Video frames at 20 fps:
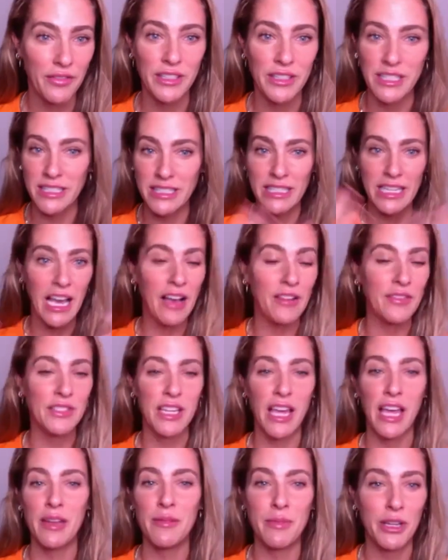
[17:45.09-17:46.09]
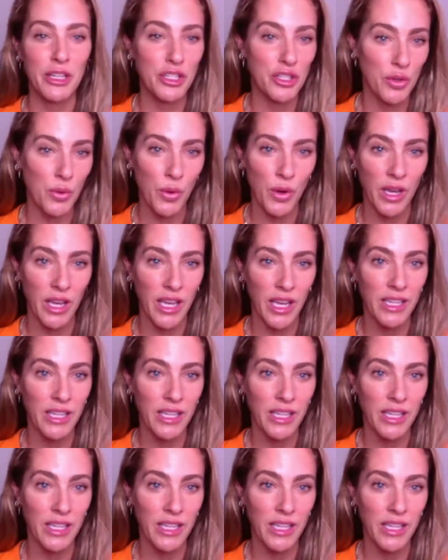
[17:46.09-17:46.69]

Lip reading: It doesn't have to end my joy.